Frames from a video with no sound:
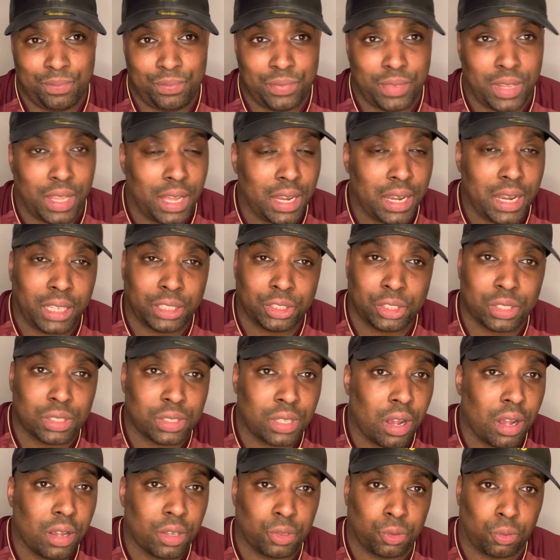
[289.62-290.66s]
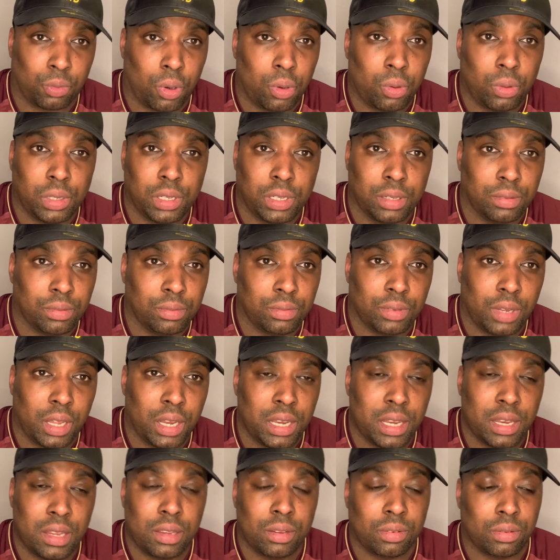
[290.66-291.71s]
And that just got us rolling. And
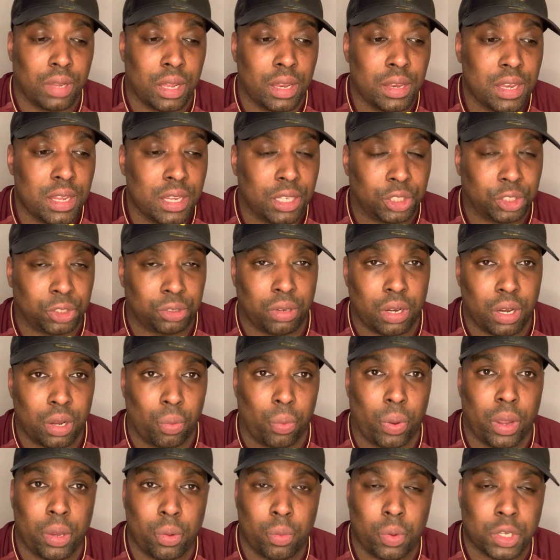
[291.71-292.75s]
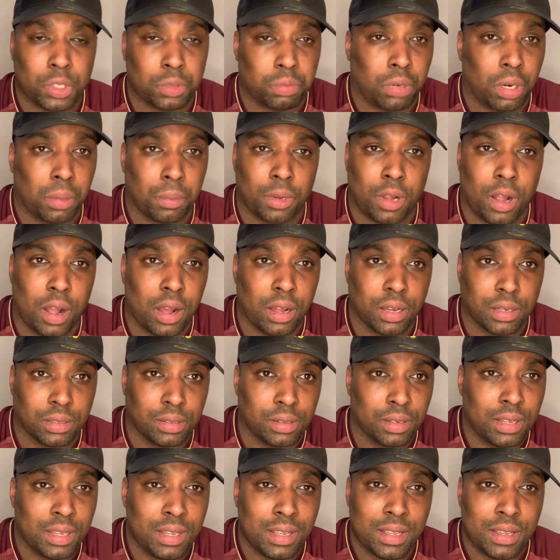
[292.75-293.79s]
they're straight away. West Brom can't
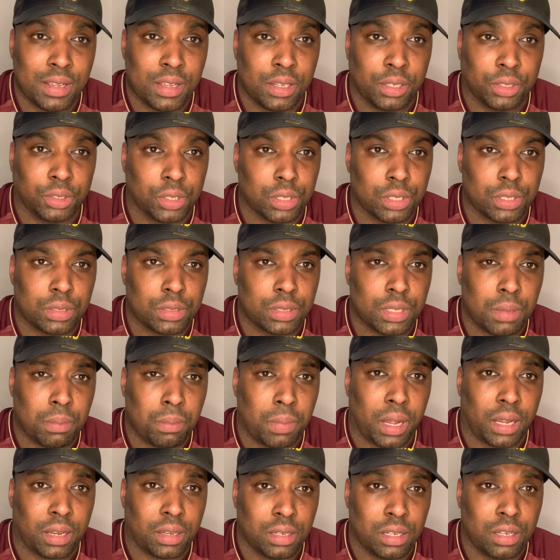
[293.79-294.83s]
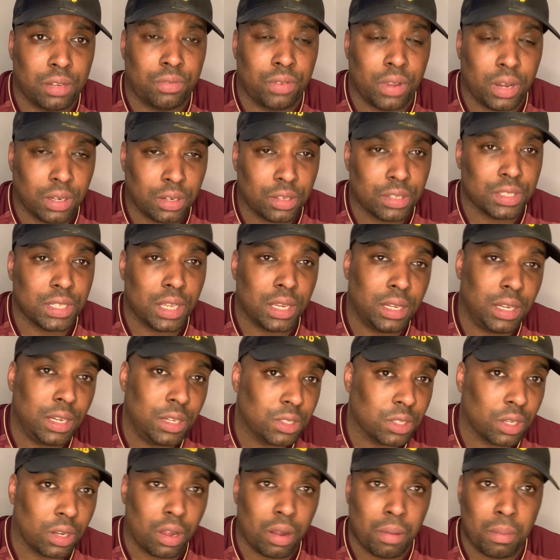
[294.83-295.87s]
just sit back and defend, because they need to
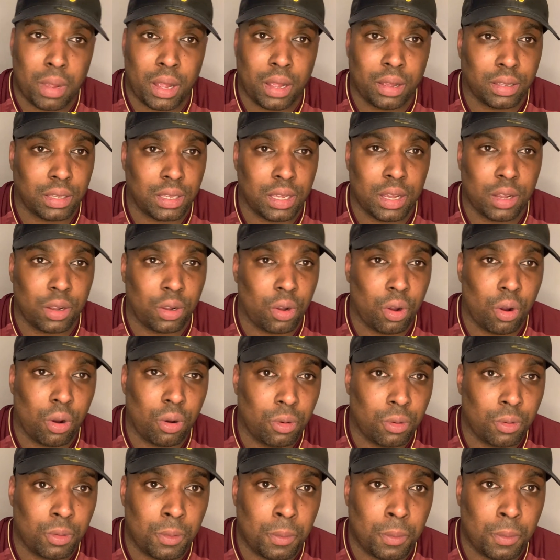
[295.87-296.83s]
come out and get a goal.